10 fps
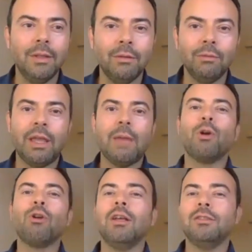came
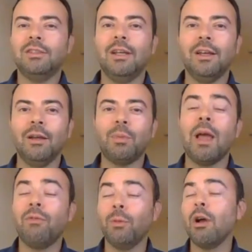across a
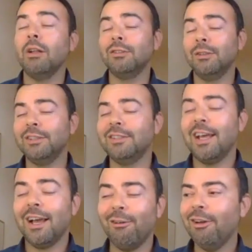platform called
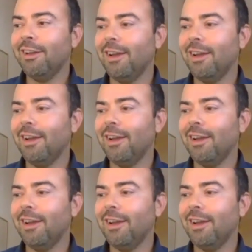ServiceNow,